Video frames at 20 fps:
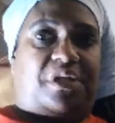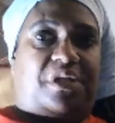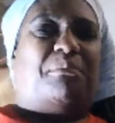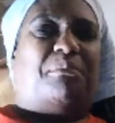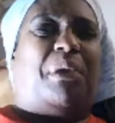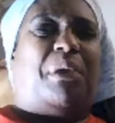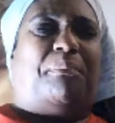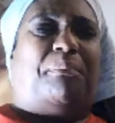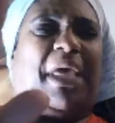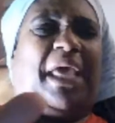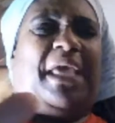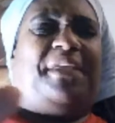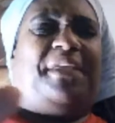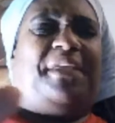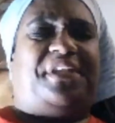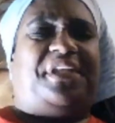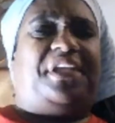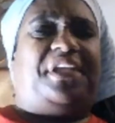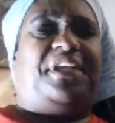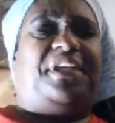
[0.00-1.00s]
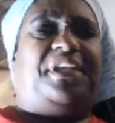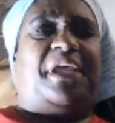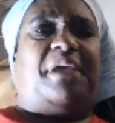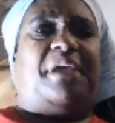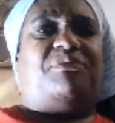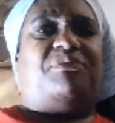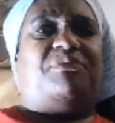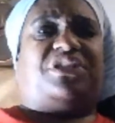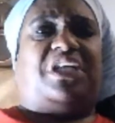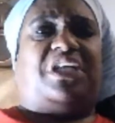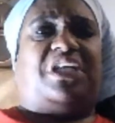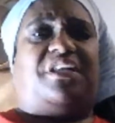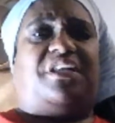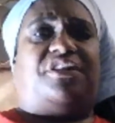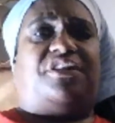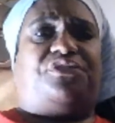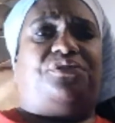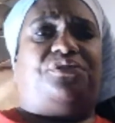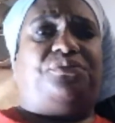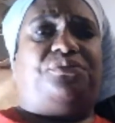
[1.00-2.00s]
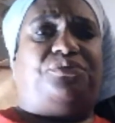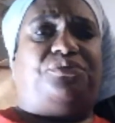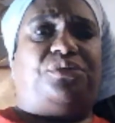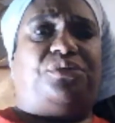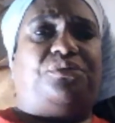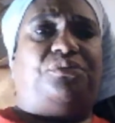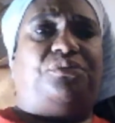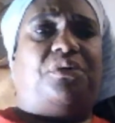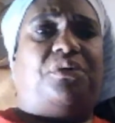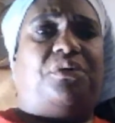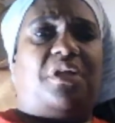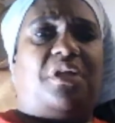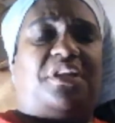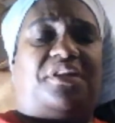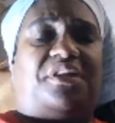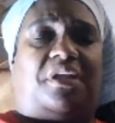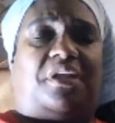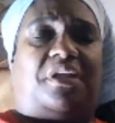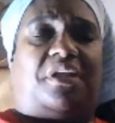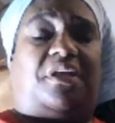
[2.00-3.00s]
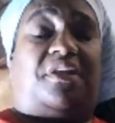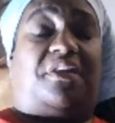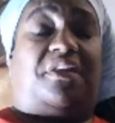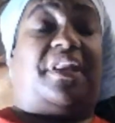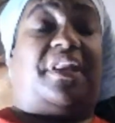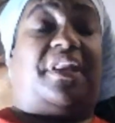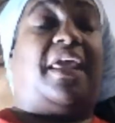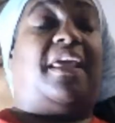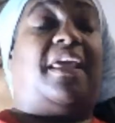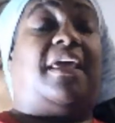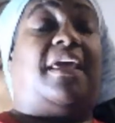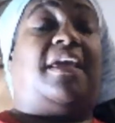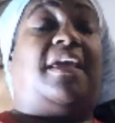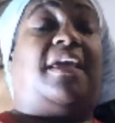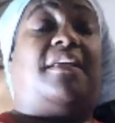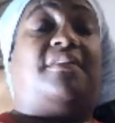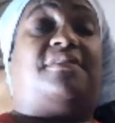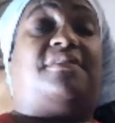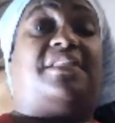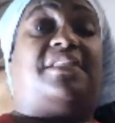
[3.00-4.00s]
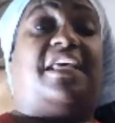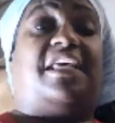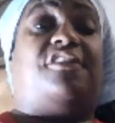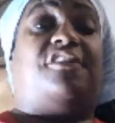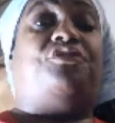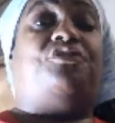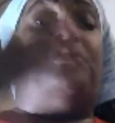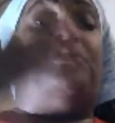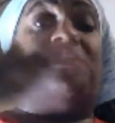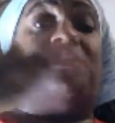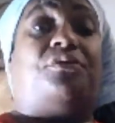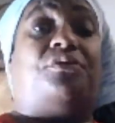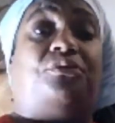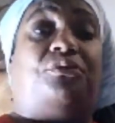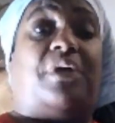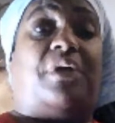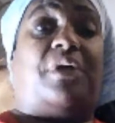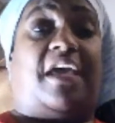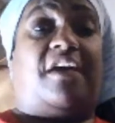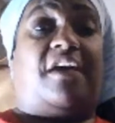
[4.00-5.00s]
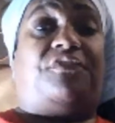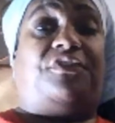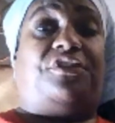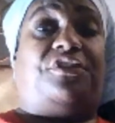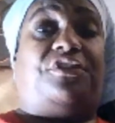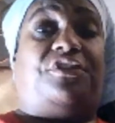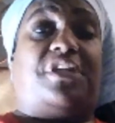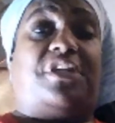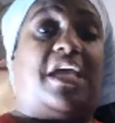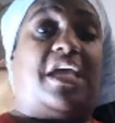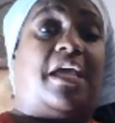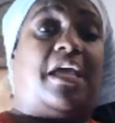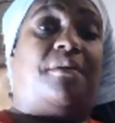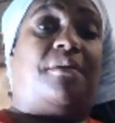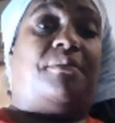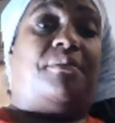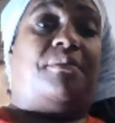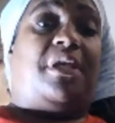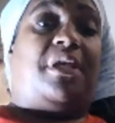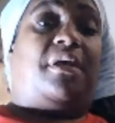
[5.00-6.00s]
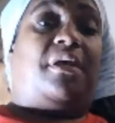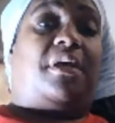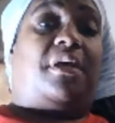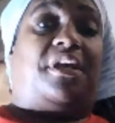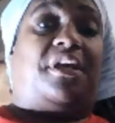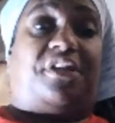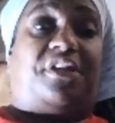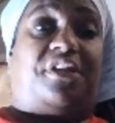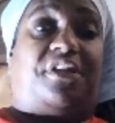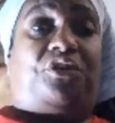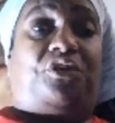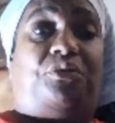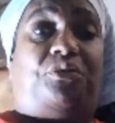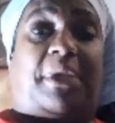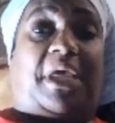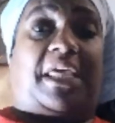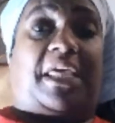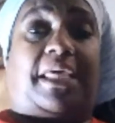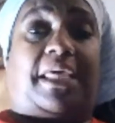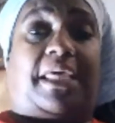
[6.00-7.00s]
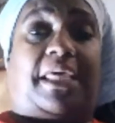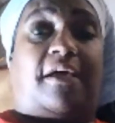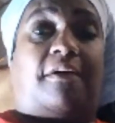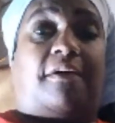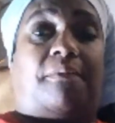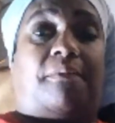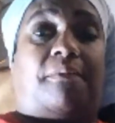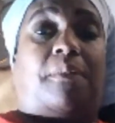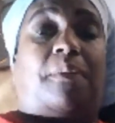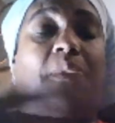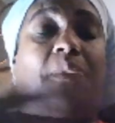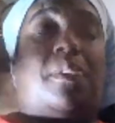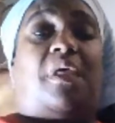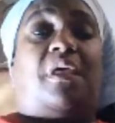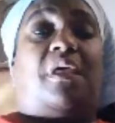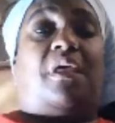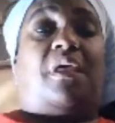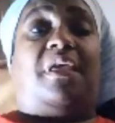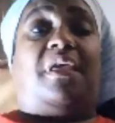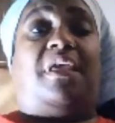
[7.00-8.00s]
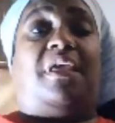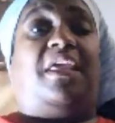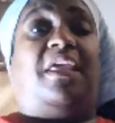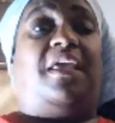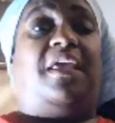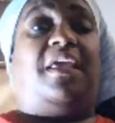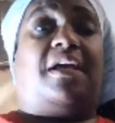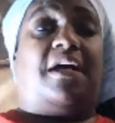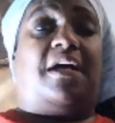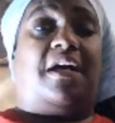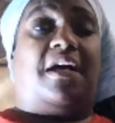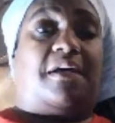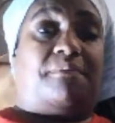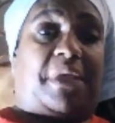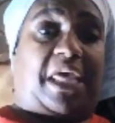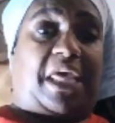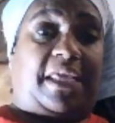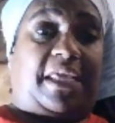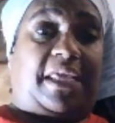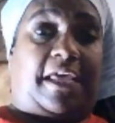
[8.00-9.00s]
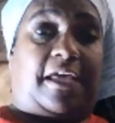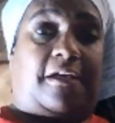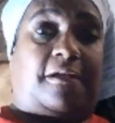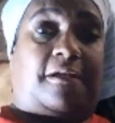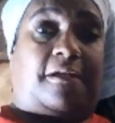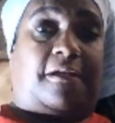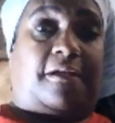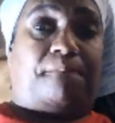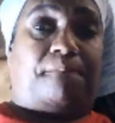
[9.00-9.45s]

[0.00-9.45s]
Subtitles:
But back then they were saying that you do that they had said that you have to do half of your time and then you back out. He come back out.